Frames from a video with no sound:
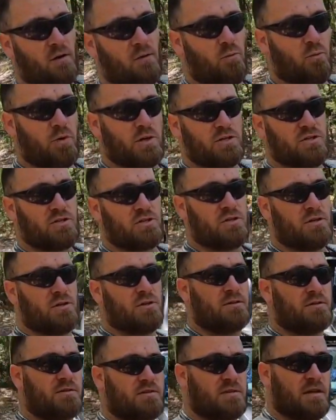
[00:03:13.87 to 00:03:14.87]
wish
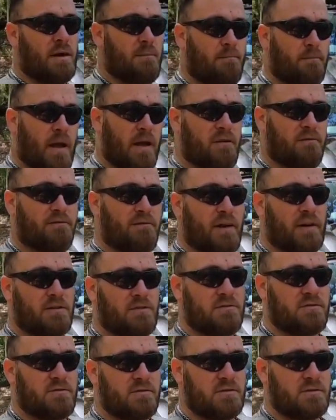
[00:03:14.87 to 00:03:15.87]
some
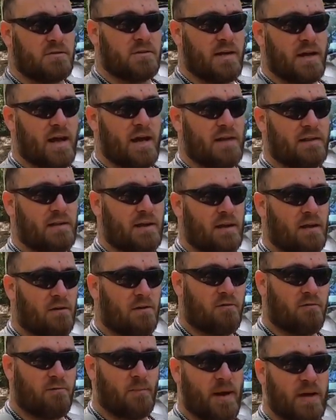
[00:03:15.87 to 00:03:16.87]
manufacturers out there
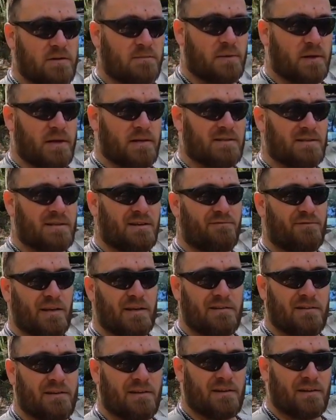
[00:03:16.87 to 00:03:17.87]
of bash plates, if they
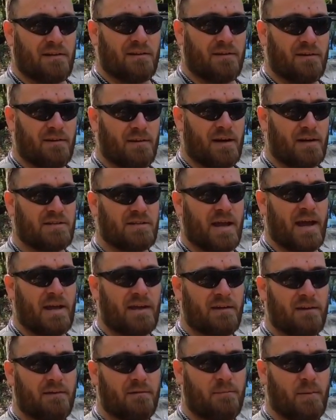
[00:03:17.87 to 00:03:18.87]
did a
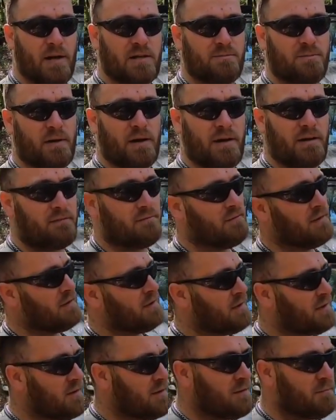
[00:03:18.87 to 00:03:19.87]
tank bash plate,
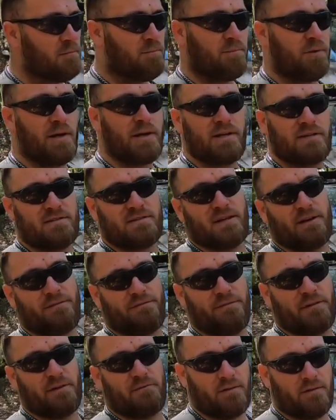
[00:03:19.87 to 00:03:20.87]
plenty of stuff
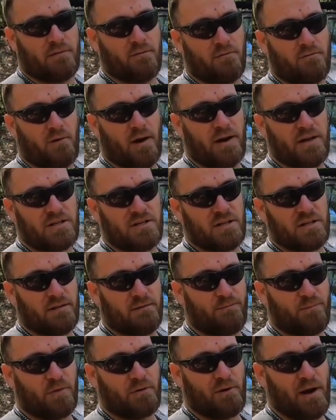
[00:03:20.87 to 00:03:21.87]
for the Ranger,
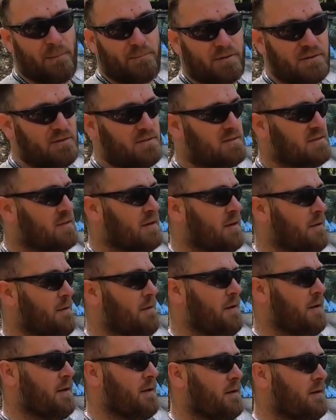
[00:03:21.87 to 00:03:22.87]
the Raptors,
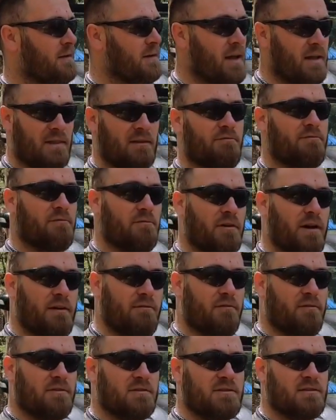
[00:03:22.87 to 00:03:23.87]
nothing for an
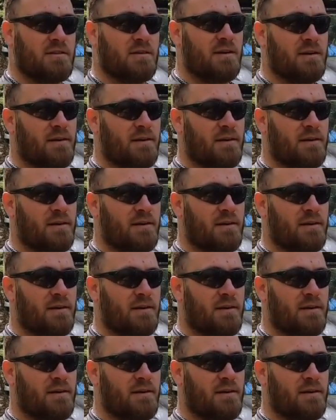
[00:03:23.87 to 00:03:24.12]
Everest.